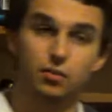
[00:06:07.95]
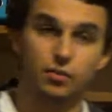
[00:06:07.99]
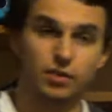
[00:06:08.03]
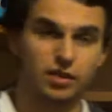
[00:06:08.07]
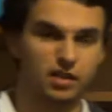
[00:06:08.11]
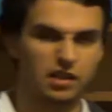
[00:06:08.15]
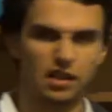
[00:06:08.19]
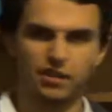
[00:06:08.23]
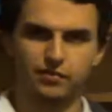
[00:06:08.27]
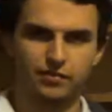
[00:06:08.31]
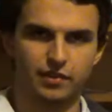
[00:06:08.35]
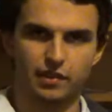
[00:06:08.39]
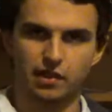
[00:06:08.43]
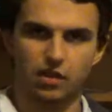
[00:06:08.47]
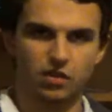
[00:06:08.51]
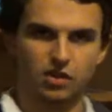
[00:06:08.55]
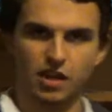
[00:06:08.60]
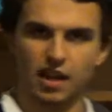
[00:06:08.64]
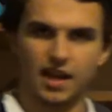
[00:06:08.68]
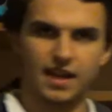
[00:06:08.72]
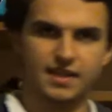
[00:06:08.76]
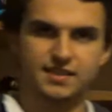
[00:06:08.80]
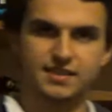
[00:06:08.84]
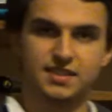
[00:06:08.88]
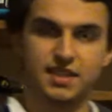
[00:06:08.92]
We love the
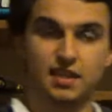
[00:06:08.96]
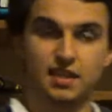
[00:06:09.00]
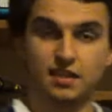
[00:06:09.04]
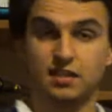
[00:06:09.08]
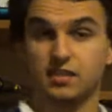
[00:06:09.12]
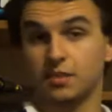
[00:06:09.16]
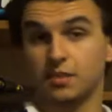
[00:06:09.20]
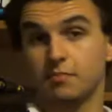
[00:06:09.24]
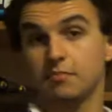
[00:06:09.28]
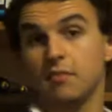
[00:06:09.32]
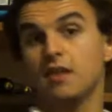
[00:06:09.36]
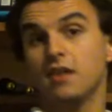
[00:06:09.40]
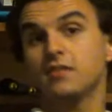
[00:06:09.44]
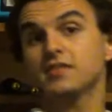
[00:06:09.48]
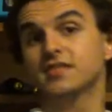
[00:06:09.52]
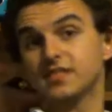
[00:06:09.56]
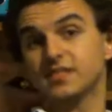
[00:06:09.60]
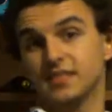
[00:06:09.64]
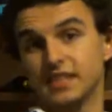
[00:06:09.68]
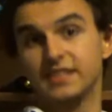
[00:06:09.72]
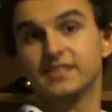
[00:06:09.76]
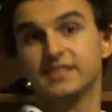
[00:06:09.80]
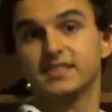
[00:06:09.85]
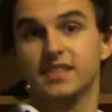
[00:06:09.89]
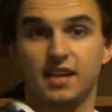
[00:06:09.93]
loggerhead turtles, and most
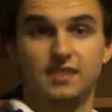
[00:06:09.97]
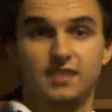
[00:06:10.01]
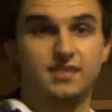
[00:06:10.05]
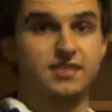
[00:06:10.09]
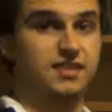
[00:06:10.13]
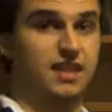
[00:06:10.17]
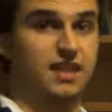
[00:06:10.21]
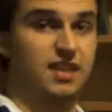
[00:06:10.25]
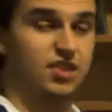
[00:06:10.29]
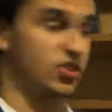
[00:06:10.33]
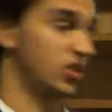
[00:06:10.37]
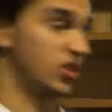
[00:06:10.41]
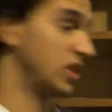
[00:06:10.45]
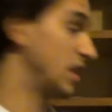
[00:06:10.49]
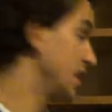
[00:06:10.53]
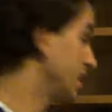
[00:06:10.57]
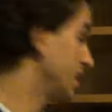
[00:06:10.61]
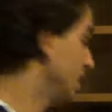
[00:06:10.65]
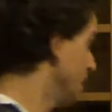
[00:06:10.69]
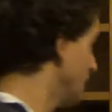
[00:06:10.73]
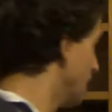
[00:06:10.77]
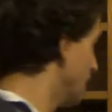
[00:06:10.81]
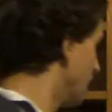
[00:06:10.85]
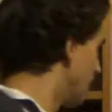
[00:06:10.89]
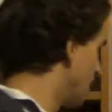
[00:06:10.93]
sea turtles
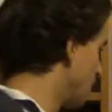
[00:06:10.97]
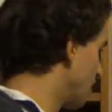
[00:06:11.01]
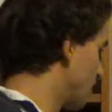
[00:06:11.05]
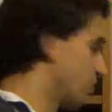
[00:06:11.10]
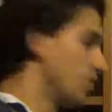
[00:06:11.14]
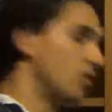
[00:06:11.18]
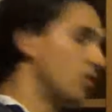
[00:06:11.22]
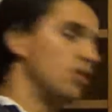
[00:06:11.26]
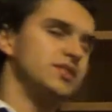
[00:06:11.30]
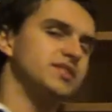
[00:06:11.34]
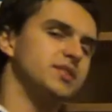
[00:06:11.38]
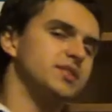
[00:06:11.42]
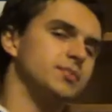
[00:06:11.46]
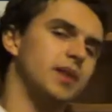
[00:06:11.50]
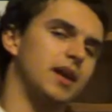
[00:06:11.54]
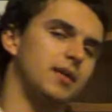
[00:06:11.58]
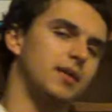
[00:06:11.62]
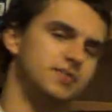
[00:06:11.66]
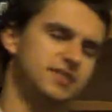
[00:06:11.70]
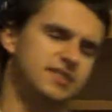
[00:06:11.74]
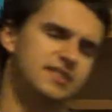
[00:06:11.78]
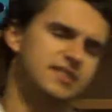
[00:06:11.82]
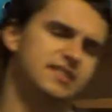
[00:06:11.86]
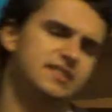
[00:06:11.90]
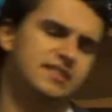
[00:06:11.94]
actually are thought to be able
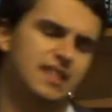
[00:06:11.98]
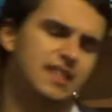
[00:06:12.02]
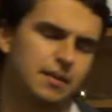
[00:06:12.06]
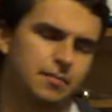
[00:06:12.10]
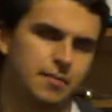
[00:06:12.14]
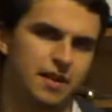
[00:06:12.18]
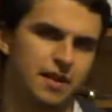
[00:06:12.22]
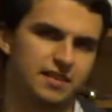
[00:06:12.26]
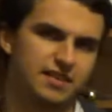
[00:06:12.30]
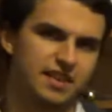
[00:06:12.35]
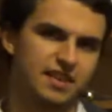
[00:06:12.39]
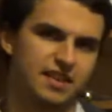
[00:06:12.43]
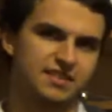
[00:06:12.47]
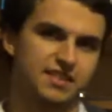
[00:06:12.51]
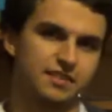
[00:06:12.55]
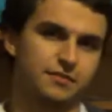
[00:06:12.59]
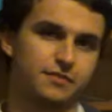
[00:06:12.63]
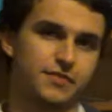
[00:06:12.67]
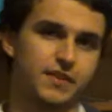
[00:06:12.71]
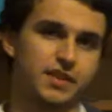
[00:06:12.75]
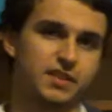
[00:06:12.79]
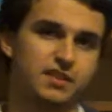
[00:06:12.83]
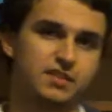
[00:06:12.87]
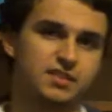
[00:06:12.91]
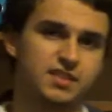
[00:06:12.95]
to detect magnetic
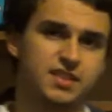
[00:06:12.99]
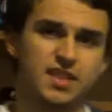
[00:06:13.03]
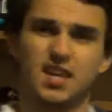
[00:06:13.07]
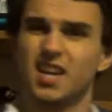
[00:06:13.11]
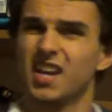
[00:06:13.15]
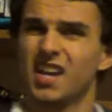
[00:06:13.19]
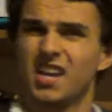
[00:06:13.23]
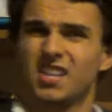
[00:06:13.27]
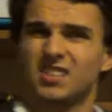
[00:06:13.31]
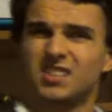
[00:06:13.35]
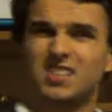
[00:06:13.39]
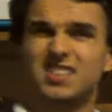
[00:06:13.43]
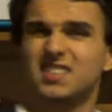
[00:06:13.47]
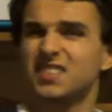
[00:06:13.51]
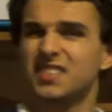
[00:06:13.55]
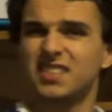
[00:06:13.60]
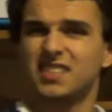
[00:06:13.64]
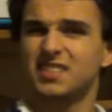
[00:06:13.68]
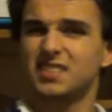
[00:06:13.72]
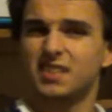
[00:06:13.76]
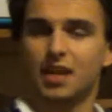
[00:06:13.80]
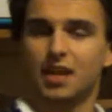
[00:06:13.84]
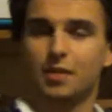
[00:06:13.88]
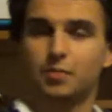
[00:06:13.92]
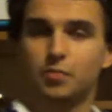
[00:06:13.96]
fields. Just as a
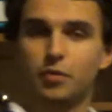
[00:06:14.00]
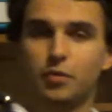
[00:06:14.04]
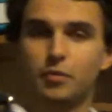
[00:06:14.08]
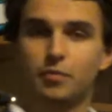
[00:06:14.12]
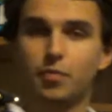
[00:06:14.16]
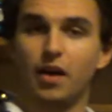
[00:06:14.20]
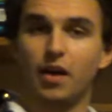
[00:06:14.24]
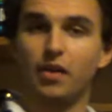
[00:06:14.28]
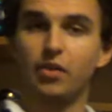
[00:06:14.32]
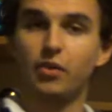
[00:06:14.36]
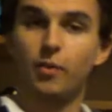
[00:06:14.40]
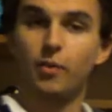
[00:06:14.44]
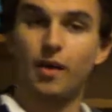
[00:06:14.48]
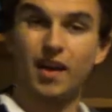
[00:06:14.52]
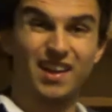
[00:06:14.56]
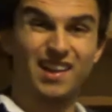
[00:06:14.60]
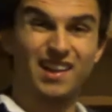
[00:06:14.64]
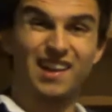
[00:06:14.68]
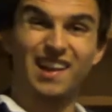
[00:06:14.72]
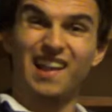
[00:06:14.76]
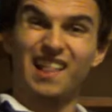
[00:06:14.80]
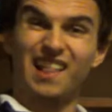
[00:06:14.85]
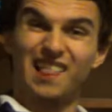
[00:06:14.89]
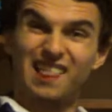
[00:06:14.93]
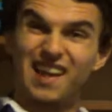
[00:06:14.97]
side point, by the
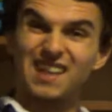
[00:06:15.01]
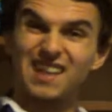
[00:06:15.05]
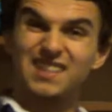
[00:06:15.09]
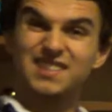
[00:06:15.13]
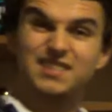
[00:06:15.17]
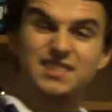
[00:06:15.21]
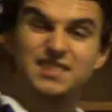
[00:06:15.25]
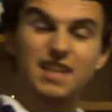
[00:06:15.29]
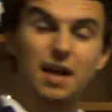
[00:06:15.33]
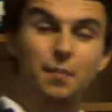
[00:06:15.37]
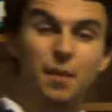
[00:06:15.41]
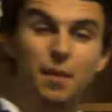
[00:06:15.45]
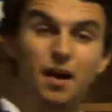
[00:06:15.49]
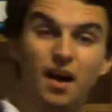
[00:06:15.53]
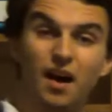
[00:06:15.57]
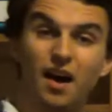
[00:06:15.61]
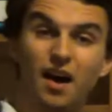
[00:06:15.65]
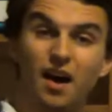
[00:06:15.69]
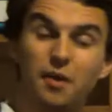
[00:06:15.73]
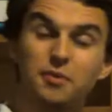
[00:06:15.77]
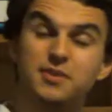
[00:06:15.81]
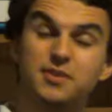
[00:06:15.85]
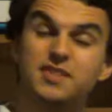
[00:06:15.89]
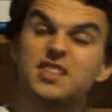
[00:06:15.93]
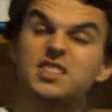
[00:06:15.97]
way, last summer
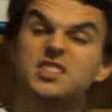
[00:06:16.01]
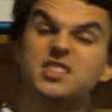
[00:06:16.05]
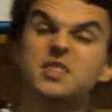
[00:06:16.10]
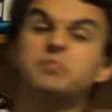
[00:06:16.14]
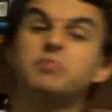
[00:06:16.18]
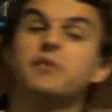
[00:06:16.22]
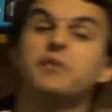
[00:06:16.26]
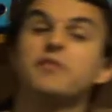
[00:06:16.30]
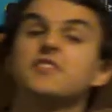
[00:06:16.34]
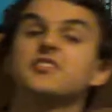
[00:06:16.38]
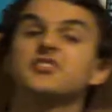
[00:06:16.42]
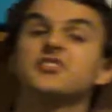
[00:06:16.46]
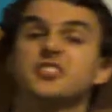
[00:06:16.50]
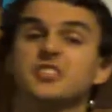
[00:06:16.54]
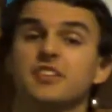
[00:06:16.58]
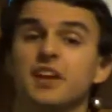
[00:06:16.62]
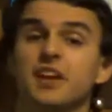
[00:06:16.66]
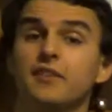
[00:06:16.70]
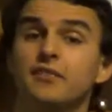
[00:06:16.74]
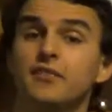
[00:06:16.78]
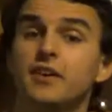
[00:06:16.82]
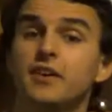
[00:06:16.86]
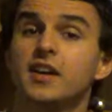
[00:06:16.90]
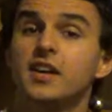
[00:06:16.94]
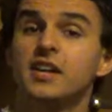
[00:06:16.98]
I was actually privileged
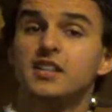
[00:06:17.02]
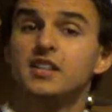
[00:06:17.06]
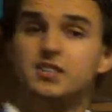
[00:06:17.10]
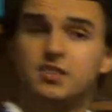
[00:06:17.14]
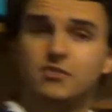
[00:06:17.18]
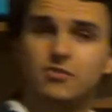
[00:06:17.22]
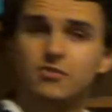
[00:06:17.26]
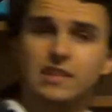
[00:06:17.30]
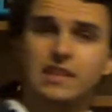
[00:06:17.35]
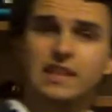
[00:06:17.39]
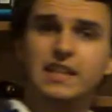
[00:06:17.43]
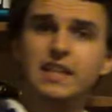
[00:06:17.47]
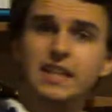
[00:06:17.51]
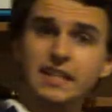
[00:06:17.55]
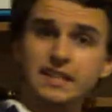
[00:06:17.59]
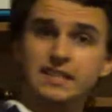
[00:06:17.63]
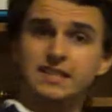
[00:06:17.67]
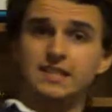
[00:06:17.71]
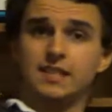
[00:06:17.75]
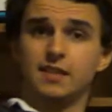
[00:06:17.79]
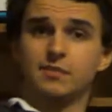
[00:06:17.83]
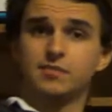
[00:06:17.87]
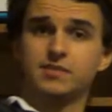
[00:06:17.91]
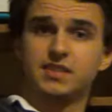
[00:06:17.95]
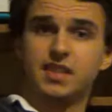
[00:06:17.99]
enough to release
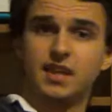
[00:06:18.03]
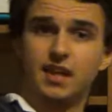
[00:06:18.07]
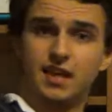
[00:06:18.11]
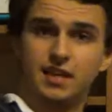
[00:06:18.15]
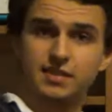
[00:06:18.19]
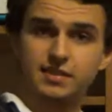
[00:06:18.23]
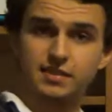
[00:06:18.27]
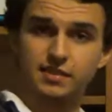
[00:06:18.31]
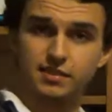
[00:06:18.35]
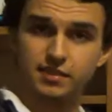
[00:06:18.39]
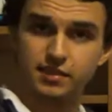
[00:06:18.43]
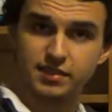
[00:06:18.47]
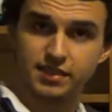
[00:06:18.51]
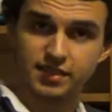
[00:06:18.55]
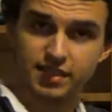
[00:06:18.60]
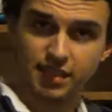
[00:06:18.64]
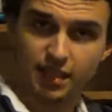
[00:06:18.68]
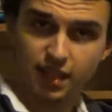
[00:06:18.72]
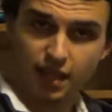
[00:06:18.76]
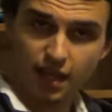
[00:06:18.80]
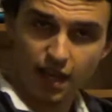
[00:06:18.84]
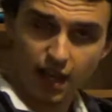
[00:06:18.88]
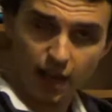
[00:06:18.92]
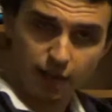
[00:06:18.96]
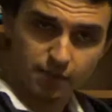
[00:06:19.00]
some turtles,
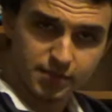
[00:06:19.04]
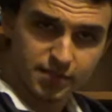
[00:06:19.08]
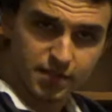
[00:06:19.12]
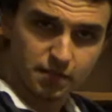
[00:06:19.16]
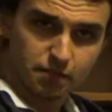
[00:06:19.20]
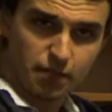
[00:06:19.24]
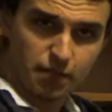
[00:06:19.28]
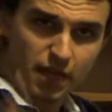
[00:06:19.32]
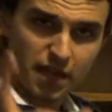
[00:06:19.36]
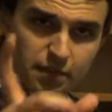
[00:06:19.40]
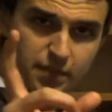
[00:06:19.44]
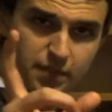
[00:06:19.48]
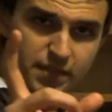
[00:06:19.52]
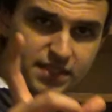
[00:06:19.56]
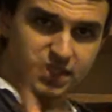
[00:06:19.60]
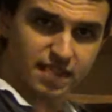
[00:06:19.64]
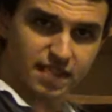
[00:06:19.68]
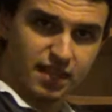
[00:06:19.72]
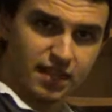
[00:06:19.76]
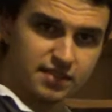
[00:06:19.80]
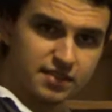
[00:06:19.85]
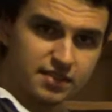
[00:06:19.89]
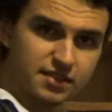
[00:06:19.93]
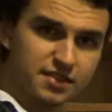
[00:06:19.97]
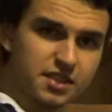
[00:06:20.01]
um, some baby
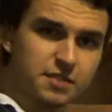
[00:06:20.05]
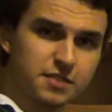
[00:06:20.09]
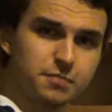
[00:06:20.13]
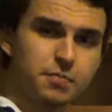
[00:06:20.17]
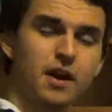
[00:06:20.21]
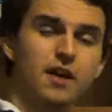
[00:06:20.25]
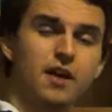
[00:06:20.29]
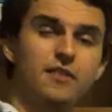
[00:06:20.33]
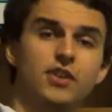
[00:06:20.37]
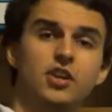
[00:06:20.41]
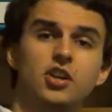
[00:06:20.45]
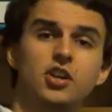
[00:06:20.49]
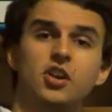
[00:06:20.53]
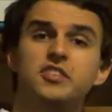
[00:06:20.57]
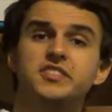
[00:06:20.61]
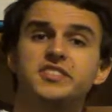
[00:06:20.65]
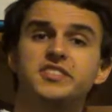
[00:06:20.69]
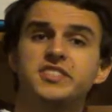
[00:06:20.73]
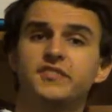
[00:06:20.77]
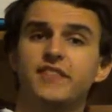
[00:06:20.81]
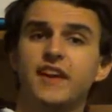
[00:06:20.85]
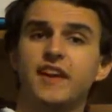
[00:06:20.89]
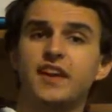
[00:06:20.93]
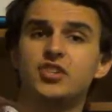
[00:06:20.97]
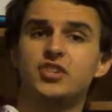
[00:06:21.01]
turtles, as part of a
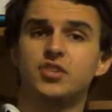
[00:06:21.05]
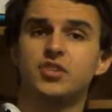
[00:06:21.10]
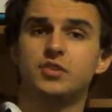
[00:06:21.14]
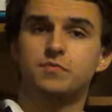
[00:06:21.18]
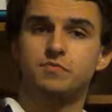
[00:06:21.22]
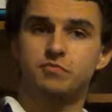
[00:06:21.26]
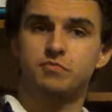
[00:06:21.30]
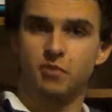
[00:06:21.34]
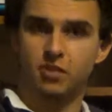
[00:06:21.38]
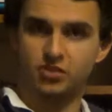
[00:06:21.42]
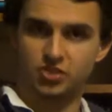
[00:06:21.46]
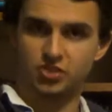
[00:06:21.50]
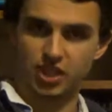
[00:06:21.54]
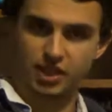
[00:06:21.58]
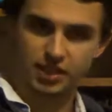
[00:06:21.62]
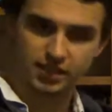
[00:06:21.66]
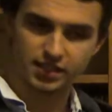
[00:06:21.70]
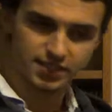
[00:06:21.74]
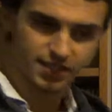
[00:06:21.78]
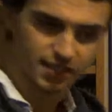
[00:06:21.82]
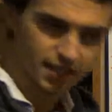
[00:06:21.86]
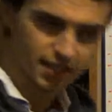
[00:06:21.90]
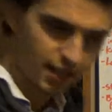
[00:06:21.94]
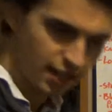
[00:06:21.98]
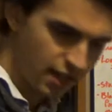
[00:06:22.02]
conservation
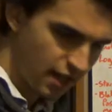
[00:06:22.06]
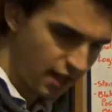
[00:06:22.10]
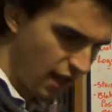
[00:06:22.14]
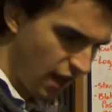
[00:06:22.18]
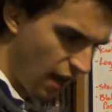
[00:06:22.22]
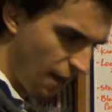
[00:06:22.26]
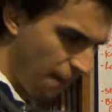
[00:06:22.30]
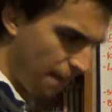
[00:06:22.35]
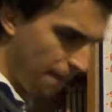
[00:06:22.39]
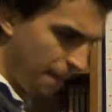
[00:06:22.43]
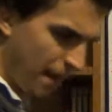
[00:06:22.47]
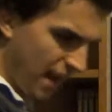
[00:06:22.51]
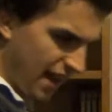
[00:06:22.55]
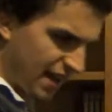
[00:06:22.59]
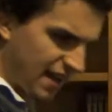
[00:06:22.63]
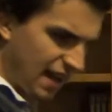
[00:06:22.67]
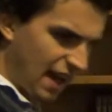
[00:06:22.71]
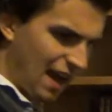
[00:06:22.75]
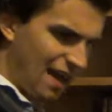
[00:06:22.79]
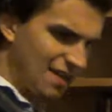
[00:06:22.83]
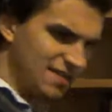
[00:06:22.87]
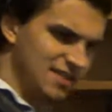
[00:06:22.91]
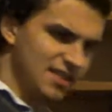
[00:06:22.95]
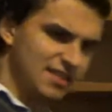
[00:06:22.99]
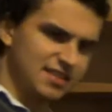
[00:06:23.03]
project um, back
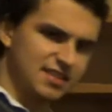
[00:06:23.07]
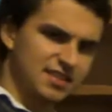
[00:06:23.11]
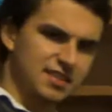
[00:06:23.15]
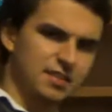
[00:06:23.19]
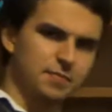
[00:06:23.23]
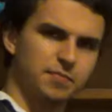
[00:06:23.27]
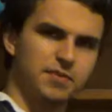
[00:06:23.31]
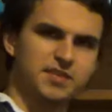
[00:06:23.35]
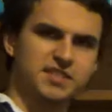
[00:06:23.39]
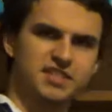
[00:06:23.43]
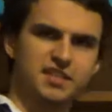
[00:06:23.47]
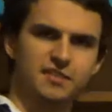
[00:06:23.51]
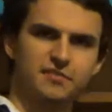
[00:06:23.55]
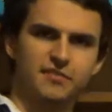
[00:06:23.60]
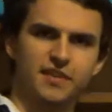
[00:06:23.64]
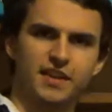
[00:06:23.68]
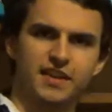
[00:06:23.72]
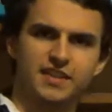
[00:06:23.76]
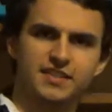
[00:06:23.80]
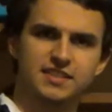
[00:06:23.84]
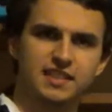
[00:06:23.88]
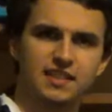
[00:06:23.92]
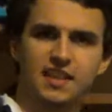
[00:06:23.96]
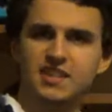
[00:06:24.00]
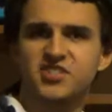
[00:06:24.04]
out into the
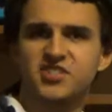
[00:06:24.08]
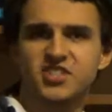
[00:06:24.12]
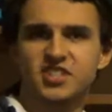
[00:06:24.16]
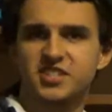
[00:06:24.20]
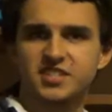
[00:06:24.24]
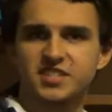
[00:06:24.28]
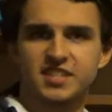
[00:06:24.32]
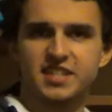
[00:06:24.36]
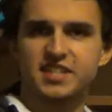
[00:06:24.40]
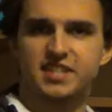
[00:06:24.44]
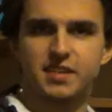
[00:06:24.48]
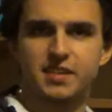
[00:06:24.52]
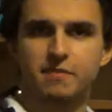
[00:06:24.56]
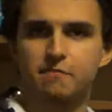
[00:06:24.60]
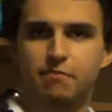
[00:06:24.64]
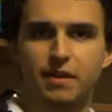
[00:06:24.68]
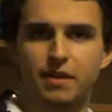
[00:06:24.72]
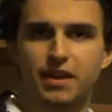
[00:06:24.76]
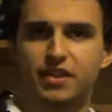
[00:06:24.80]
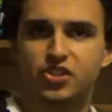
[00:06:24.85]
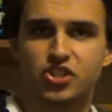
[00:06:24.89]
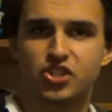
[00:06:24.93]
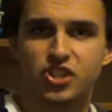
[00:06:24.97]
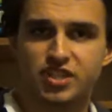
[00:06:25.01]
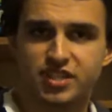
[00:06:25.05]
Pacific. So let's just see some
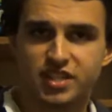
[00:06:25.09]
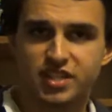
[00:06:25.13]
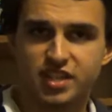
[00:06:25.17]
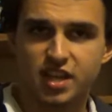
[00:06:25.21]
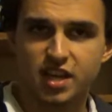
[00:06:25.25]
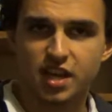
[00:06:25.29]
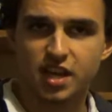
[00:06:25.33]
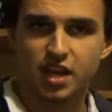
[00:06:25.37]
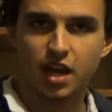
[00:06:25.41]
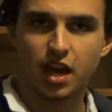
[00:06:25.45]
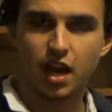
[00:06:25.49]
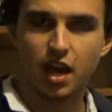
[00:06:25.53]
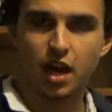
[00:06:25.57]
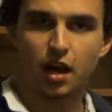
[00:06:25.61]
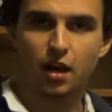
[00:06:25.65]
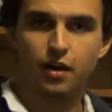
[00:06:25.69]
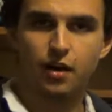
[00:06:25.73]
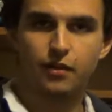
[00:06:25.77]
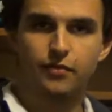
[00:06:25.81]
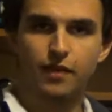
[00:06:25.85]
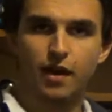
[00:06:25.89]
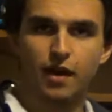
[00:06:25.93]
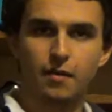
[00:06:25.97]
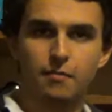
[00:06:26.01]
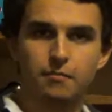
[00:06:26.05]
pictures
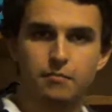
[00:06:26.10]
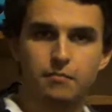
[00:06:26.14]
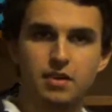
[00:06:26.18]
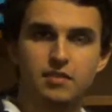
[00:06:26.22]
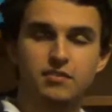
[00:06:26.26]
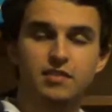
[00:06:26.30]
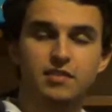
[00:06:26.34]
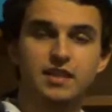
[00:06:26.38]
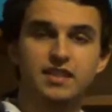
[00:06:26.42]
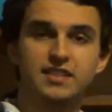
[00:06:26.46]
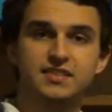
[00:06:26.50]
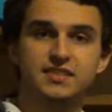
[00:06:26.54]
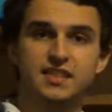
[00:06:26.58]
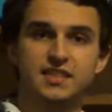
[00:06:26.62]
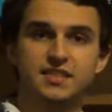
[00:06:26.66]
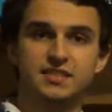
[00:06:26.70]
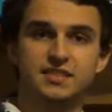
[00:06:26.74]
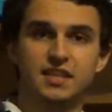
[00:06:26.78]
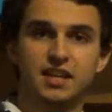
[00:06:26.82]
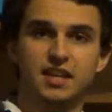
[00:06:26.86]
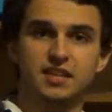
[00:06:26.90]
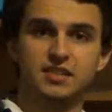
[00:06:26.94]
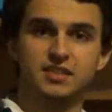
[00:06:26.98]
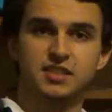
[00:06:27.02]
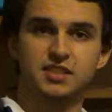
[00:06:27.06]
of um, me releasing
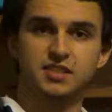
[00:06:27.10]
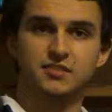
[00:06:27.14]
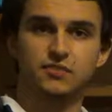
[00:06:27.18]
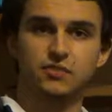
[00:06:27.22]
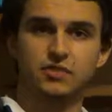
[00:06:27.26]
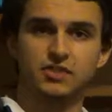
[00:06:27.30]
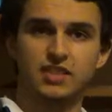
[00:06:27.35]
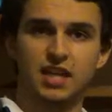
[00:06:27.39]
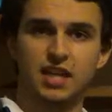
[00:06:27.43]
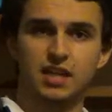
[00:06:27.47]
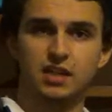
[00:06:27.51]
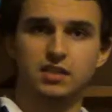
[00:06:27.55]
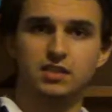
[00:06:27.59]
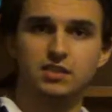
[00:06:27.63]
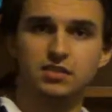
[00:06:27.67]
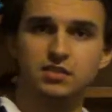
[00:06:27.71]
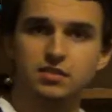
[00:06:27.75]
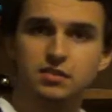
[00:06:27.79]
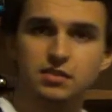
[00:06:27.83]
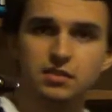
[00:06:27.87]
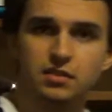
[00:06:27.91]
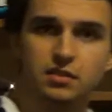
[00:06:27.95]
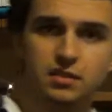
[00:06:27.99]
turtles for a second.